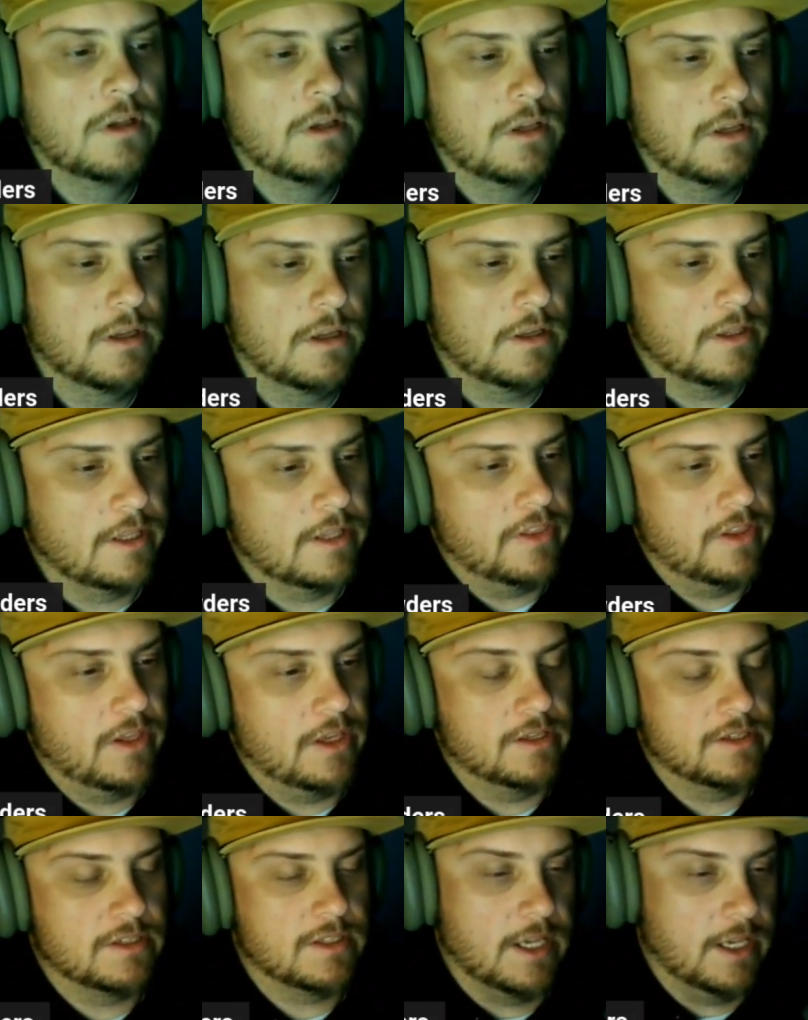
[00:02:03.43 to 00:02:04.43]
Yeah, The
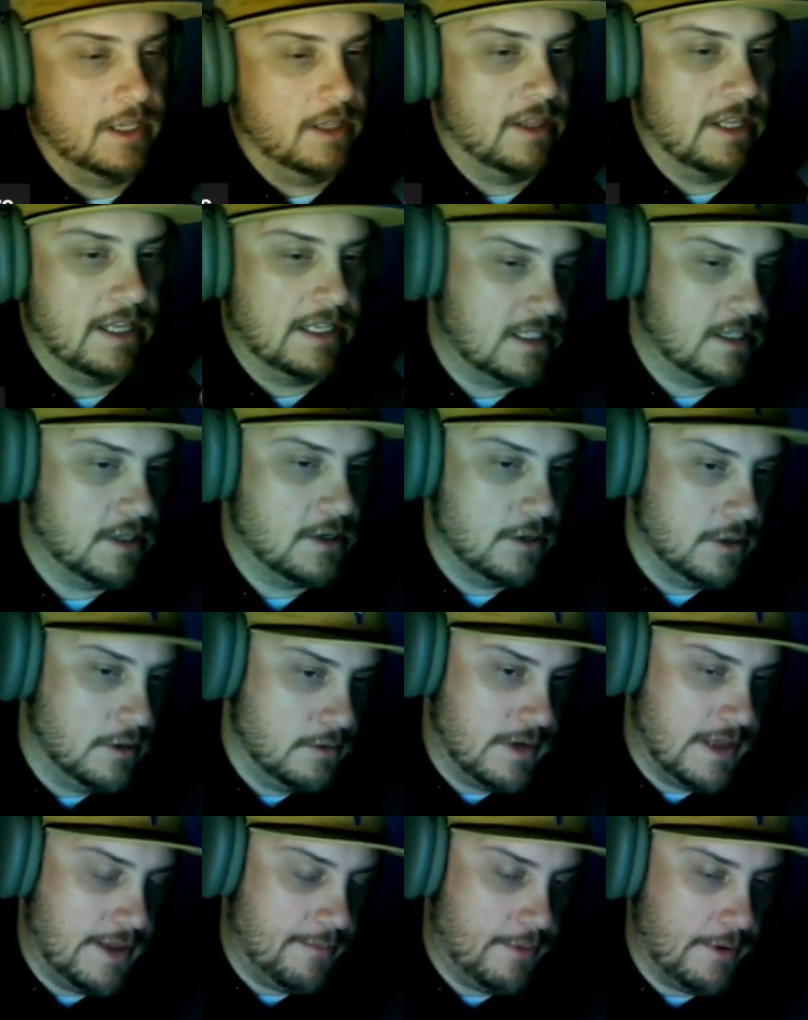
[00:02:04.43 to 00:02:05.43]
thing is like that's the
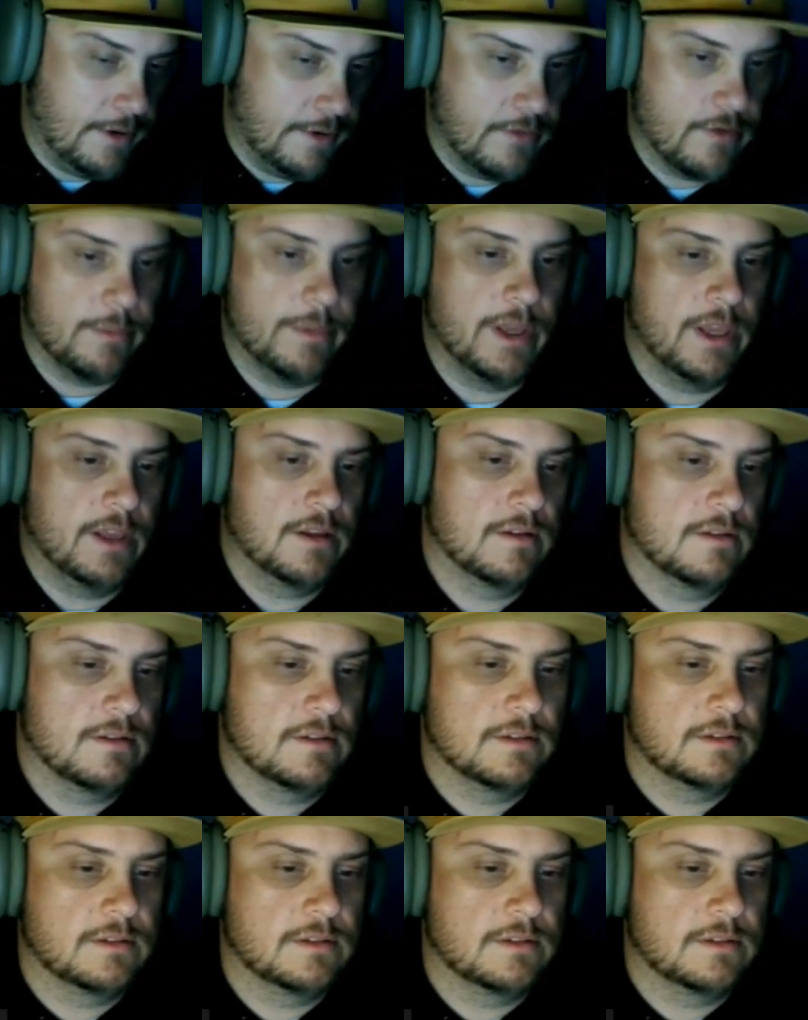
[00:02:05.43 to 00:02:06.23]
new Ned rig for me.